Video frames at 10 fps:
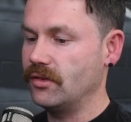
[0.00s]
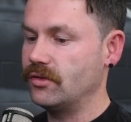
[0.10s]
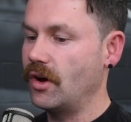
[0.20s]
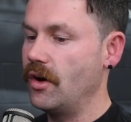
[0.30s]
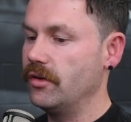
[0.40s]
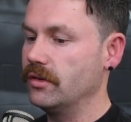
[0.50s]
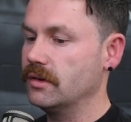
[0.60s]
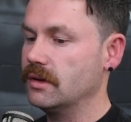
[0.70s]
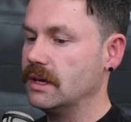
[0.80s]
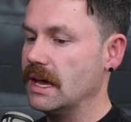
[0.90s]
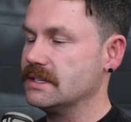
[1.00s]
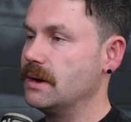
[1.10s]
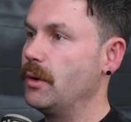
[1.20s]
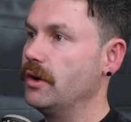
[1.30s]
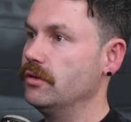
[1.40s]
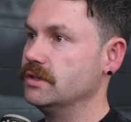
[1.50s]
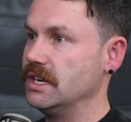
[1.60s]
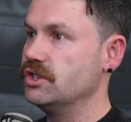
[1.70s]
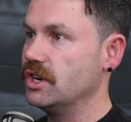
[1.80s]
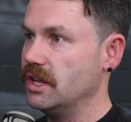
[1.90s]
don't get someone who's
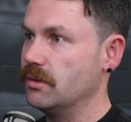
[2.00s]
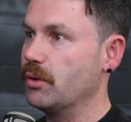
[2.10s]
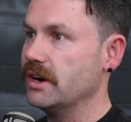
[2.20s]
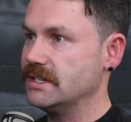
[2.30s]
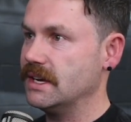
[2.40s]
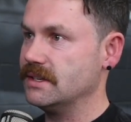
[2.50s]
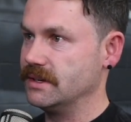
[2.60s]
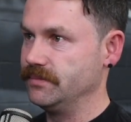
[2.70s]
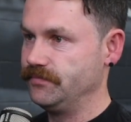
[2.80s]
injured in the preseason.